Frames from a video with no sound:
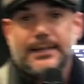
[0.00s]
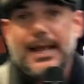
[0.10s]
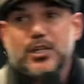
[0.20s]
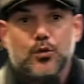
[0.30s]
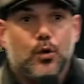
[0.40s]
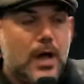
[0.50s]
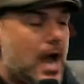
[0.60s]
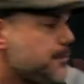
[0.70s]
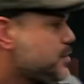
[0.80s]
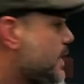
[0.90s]
actual
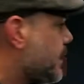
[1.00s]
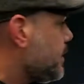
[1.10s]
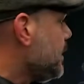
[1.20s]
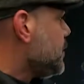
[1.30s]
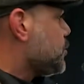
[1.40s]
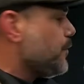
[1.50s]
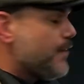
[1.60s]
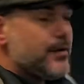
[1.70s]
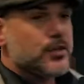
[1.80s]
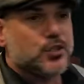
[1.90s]
object. So
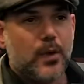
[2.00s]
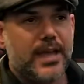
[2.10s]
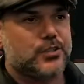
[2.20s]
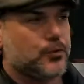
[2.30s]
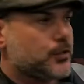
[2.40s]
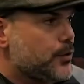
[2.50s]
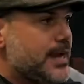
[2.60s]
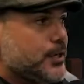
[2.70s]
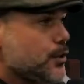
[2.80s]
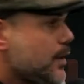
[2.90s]
various ways to
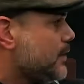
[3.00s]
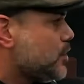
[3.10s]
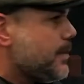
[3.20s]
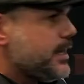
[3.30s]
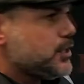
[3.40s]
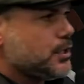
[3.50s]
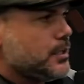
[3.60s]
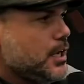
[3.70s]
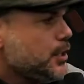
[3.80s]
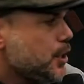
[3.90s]
create your automation,
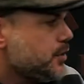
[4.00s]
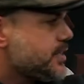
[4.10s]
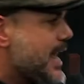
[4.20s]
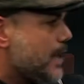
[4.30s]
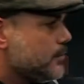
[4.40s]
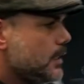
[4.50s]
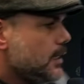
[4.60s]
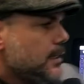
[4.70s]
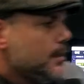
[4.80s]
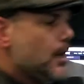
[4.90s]
your sound.
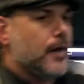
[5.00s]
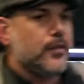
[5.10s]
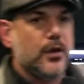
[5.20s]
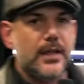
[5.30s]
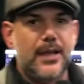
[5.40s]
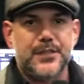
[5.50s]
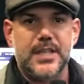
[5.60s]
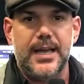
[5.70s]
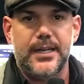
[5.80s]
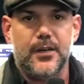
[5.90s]
On the left
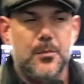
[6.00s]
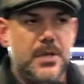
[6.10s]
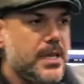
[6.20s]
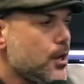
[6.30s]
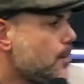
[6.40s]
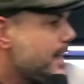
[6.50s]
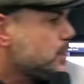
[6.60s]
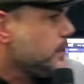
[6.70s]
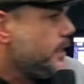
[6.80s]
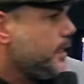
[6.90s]
side here of me are
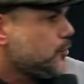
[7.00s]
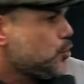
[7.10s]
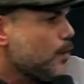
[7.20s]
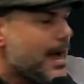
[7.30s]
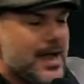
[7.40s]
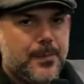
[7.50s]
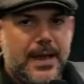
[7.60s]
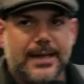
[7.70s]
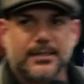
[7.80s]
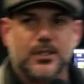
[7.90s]
actually 2
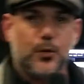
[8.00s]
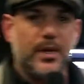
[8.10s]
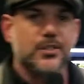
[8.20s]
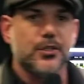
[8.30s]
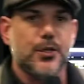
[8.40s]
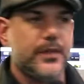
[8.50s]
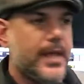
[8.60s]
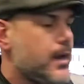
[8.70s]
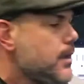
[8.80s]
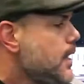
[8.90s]
iPads. And the reason they're
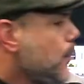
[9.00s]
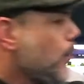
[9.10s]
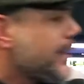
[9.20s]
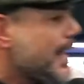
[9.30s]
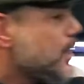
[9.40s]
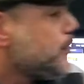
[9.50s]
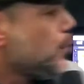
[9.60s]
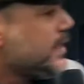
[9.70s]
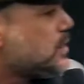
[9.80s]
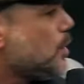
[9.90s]
there, we're kind of
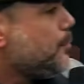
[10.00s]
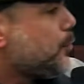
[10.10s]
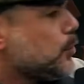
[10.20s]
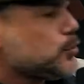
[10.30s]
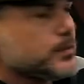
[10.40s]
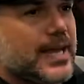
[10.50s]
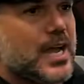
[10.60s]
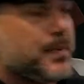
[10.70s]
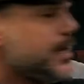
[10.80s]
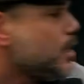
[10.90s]
doing some
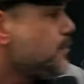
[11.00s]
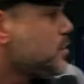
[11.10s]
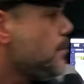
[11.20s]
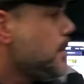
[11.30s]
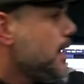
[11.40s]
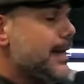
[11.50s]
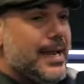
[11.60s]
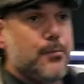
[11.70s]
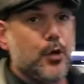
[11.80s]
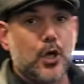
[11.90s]
prototyping of some
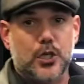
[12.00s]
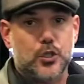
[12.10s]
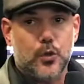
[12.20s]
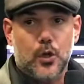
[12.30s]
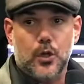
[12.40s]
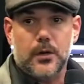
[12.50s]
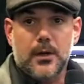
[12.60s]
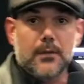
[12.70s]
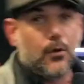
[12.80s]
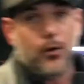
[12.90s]
Lemur controller,
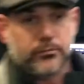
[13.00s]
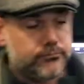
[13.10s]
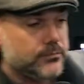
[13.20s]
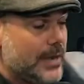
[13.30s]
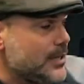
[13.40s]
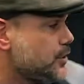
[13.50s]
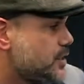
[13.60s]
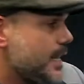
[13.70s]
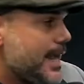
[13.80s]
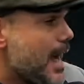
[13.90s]
or I should
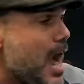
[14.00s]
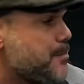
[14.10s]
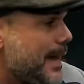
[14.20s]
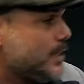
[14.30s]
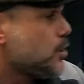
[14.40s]
say iPad